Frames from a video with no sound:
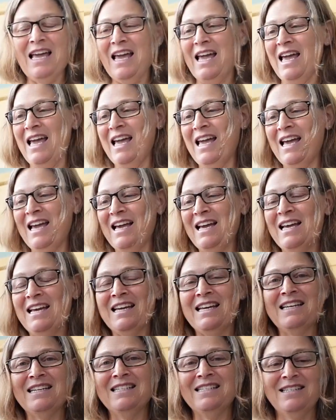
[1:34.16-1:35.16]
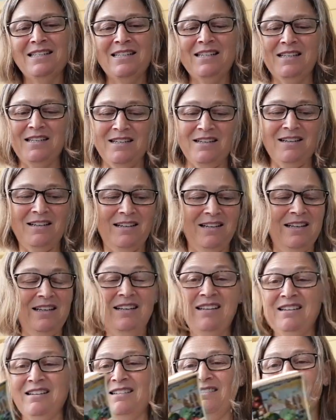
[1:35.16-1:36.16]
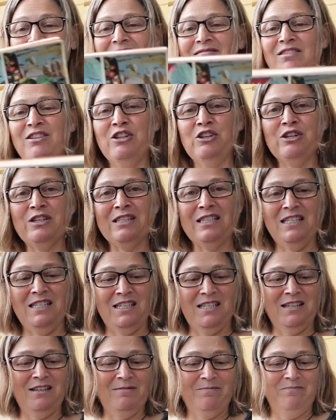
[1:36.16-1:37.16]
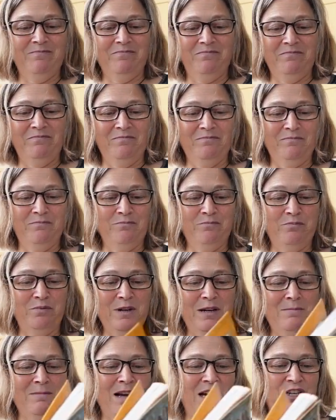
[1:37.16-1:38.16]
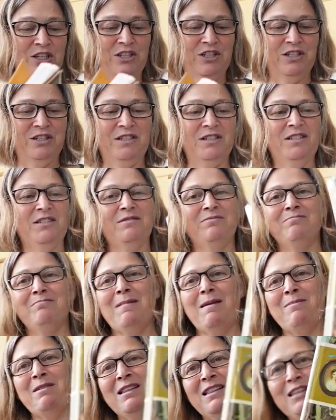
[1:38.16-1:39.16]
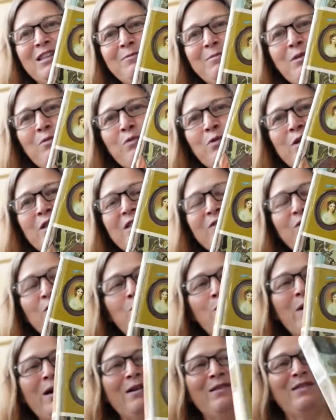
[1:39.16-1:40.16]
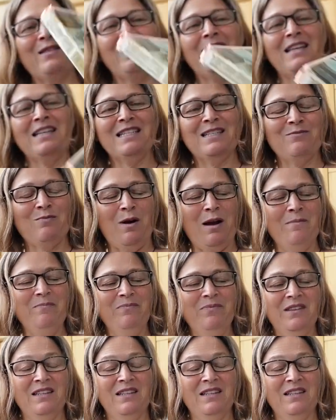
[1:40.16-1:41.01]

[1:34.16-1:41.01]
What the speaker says: and it looked pretty much maybe a little bit worse for wear than this one.